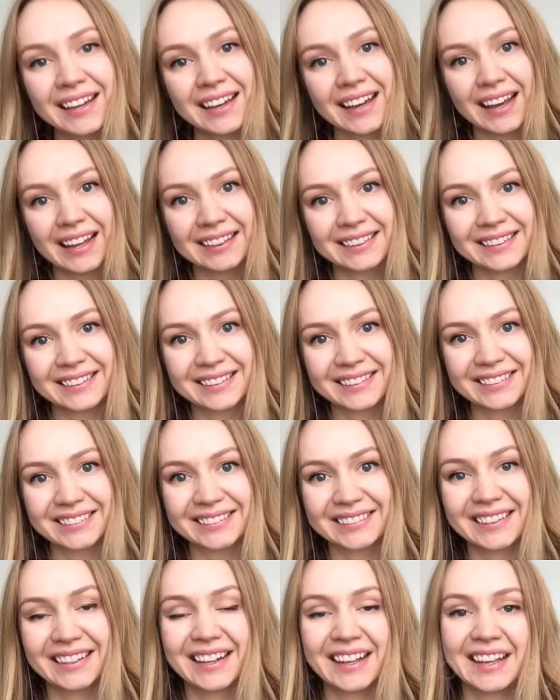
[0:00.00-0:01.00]

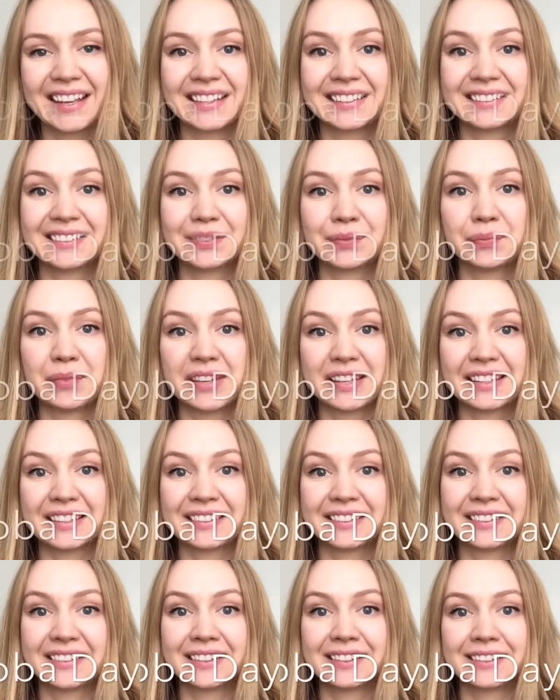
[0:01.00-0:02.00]
Hello, it's
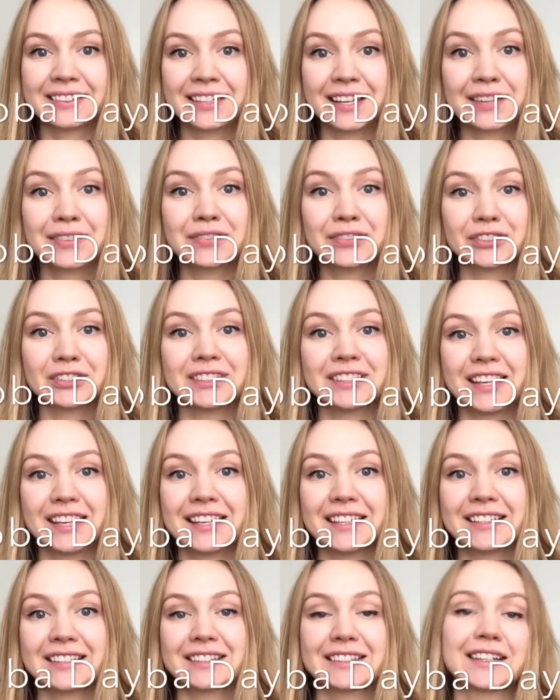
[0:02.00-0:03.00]
been 10 full
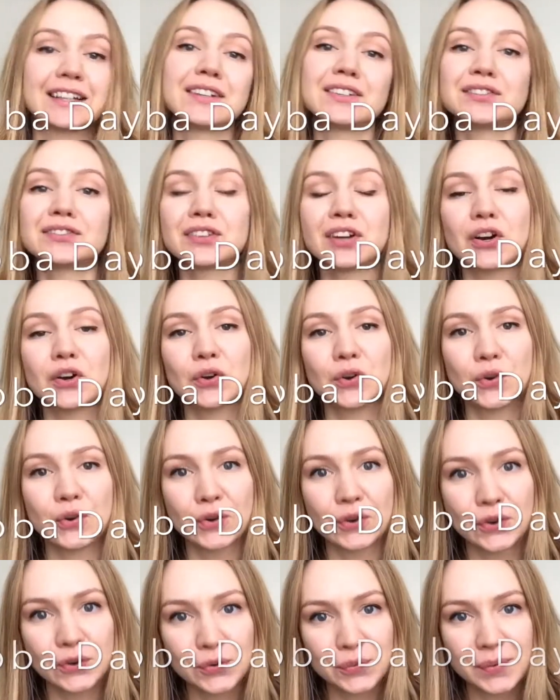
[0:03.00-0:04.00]
days of
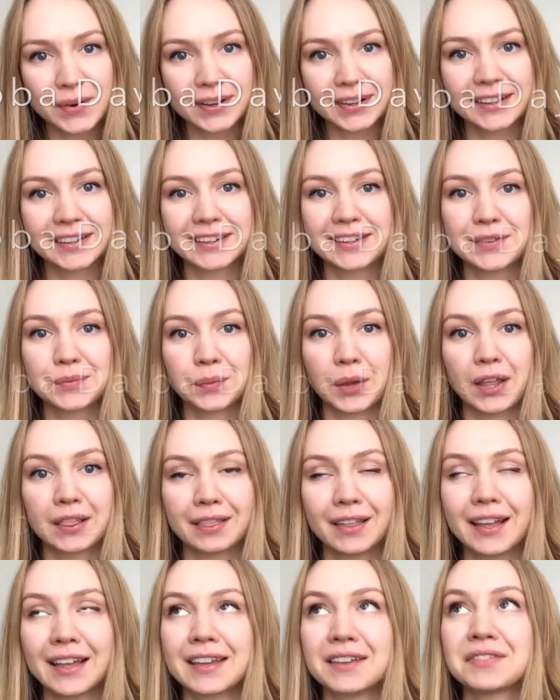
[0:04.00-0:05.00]
jojoba in my
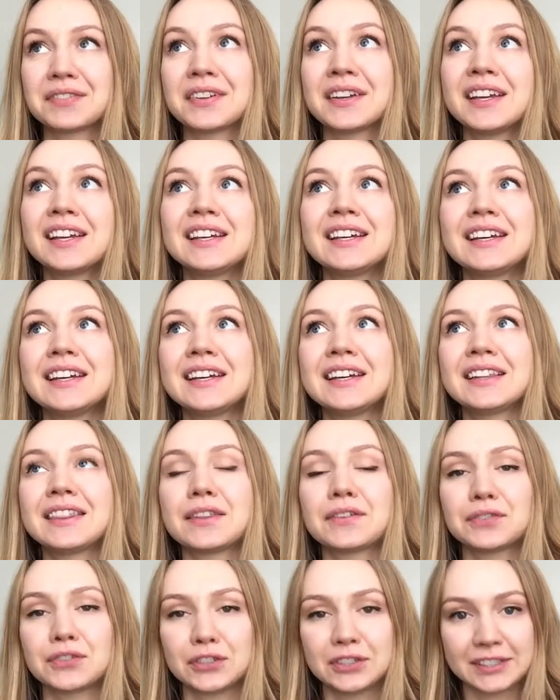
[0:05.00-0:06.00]
life. The
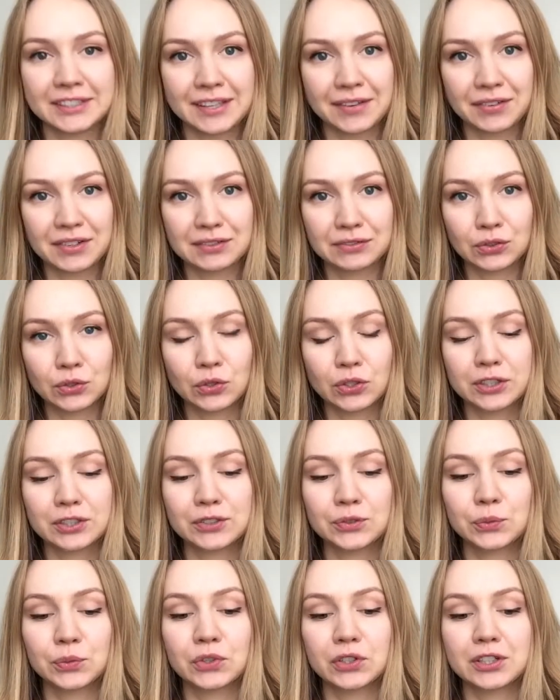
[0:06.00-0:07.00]
first 7, of course,
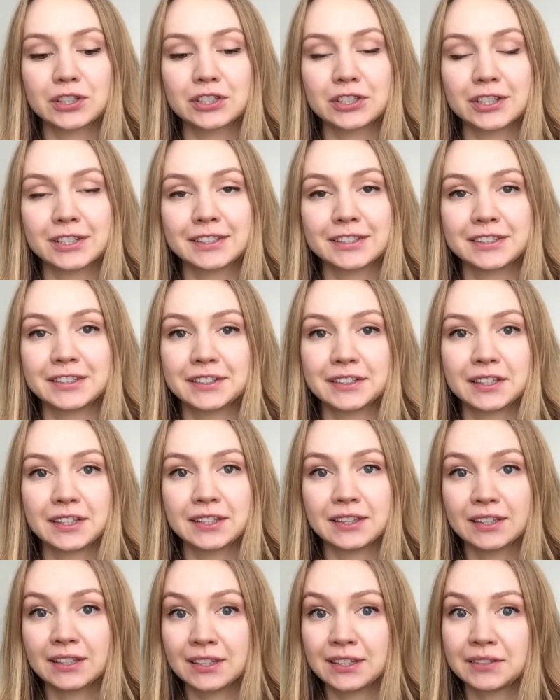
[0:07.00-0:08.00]
were just
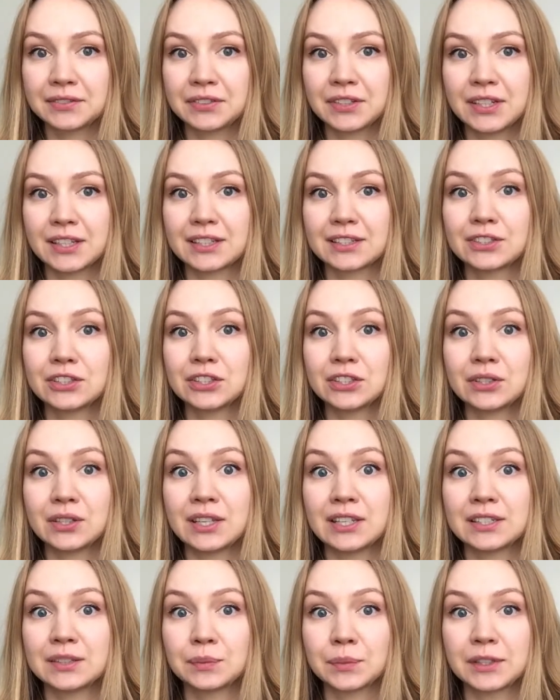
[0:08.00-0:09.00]
in the evenings to
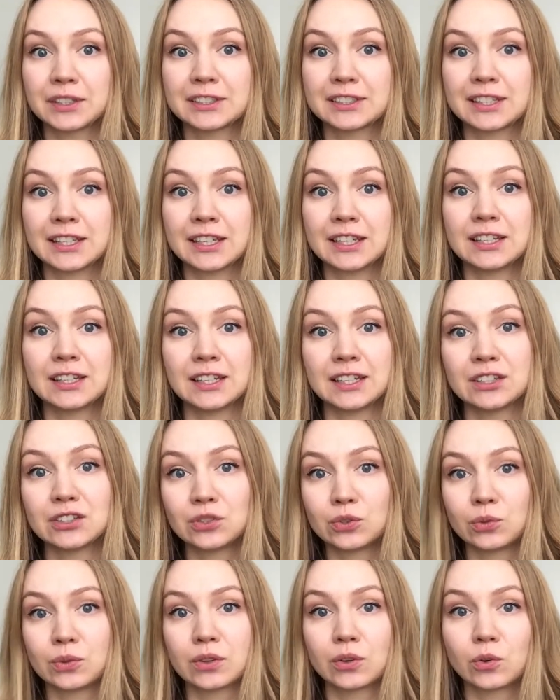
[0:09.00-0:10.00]
ease my skin
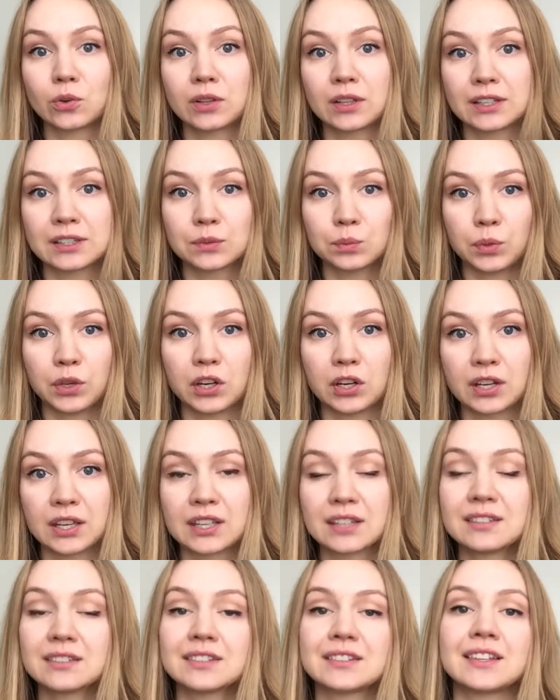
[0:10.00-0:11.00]
into the whole
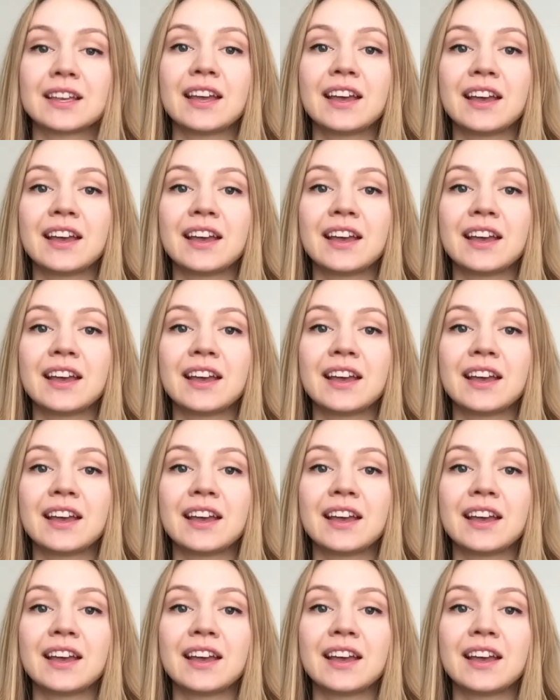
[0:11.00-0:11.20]
experience,